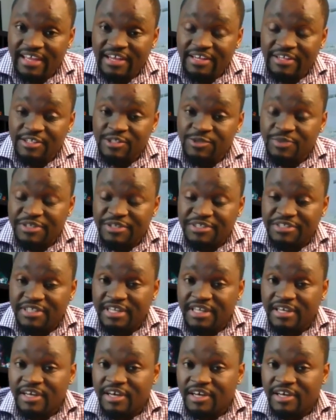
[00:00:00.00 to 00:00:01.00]
and
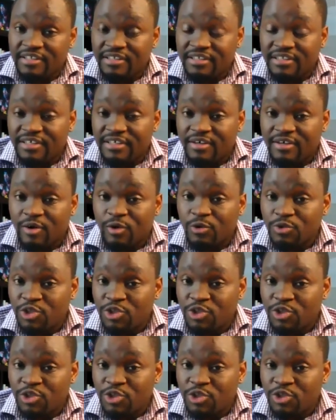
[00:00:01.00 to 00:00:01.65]
especially on the whole